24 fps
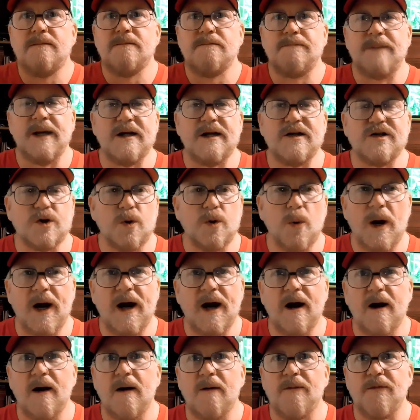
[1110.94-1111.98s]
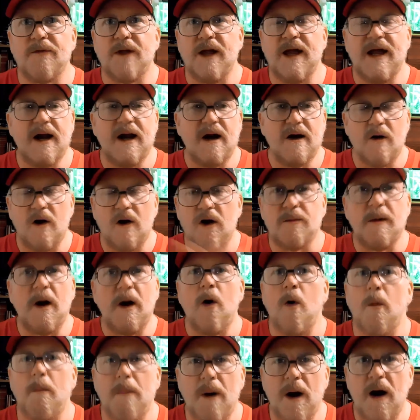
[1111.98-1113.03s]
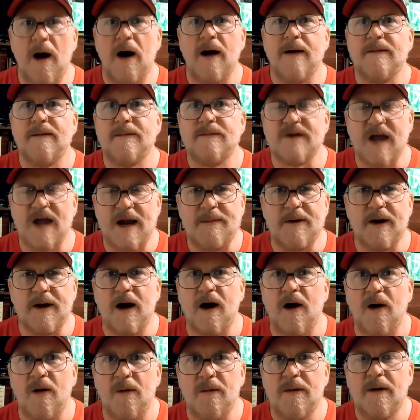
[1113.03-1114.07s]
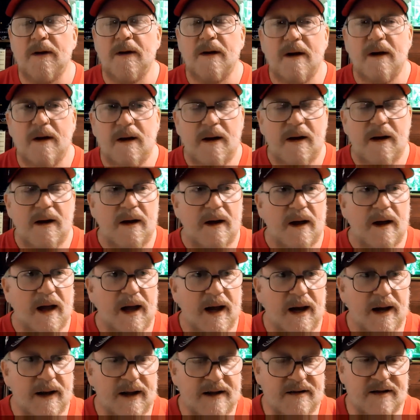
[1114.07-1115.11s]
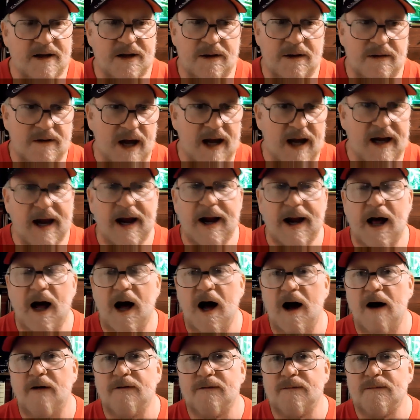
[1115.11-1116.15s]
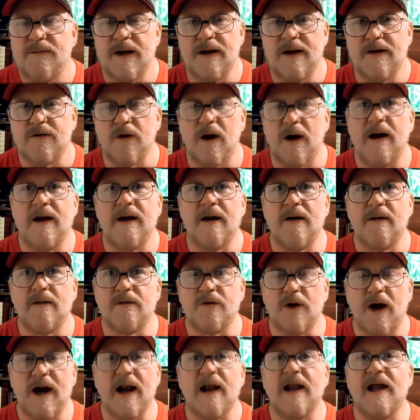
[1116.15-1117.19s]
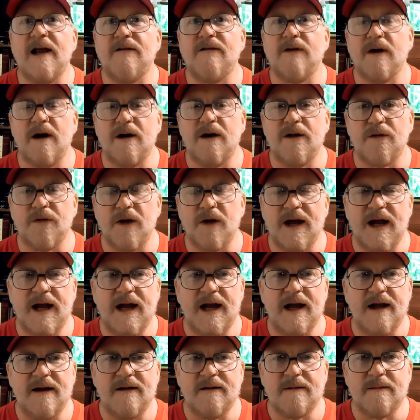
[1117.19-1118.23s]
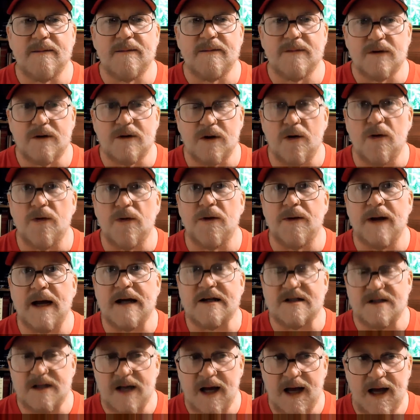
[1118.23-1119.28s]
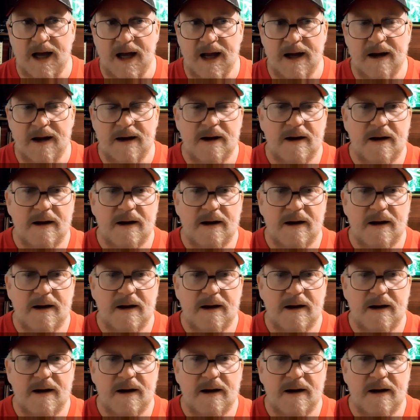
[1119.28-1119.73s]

big square thing across my whole butt, taped it on. And they said you take that off and try to leave the other thing in till the next day.